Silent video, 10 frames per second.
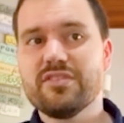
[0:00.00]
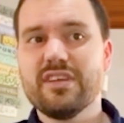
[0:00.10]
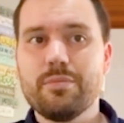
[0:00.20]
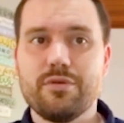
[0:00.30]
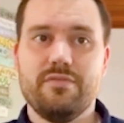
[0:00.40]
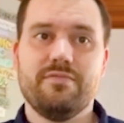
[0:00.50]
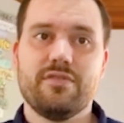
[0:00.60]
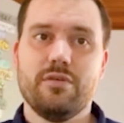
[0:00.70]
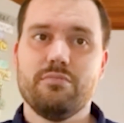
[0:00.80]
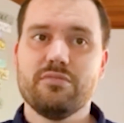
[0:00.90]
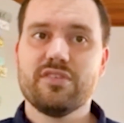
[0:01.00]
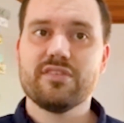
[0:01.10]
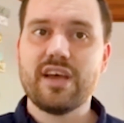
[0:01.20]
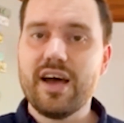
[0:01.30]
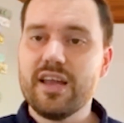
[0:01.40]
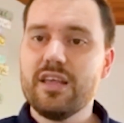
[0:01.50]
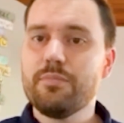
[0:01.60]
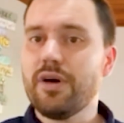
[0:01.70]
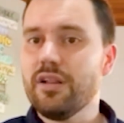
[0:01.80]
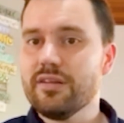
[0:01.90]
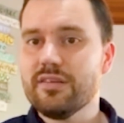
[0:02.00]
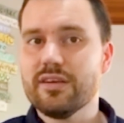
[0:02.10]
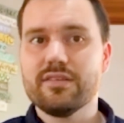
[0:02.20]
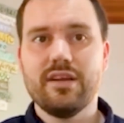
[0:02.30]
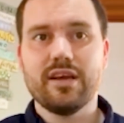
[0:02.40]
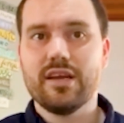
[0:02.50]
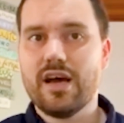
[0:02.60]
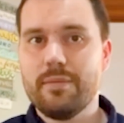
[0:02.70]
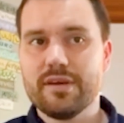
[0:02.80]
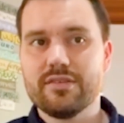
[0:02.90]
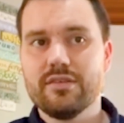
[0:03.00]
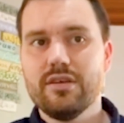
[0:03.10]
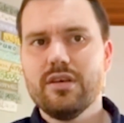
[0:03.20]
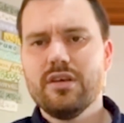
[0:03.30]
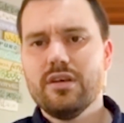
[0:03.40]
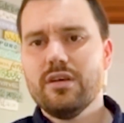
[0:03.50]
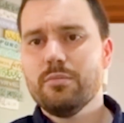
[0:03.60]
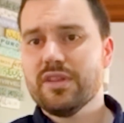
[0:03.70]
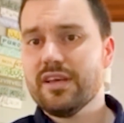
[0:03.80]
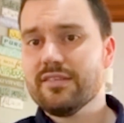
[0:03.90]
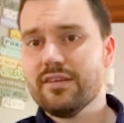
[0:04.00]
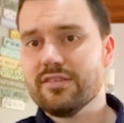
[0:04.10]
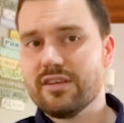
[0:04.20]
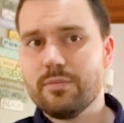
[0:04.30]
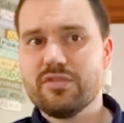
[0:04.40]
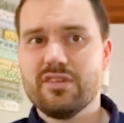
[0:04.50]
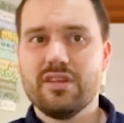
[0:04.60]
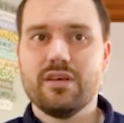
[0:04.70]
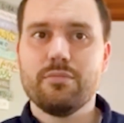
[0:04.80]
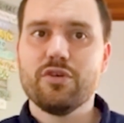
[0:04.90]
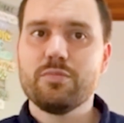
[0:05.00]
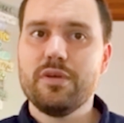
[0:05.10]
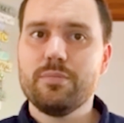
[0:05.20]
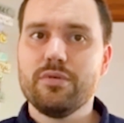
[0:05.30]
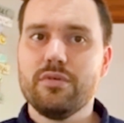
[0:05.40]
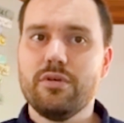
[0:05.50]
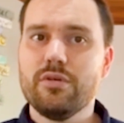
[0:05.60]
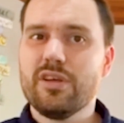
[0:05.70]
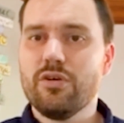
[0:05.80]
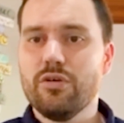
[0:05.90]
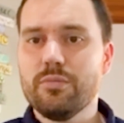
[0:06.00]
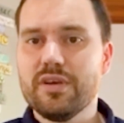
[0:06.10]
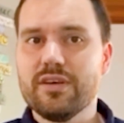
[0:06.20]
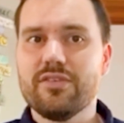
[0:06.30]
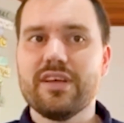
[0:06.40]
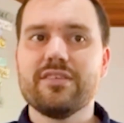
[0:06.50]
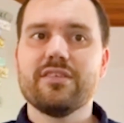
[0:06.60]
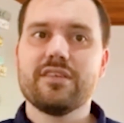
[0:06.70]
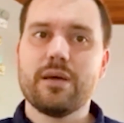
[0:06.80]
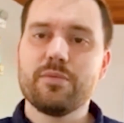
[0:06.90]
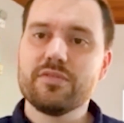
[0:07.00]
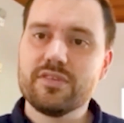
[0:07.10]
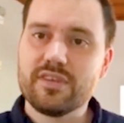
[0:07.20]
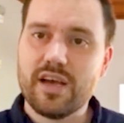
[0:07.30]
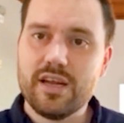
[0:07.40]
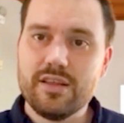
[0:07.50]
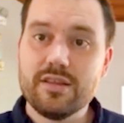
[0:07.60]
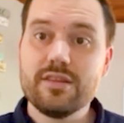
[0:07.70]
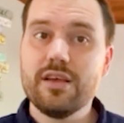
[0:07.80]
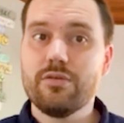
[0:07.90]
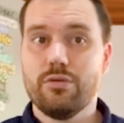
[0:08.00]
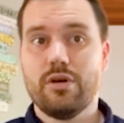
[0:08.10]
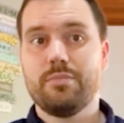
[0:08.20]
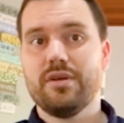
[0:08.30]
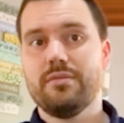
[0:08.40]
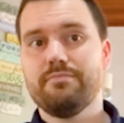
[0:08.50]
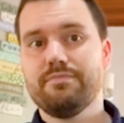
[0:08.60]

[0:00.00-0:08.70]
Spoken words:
separate from society, politics, and economics. But that's an assumption that most people only hold because that's the type of society that they grew up in.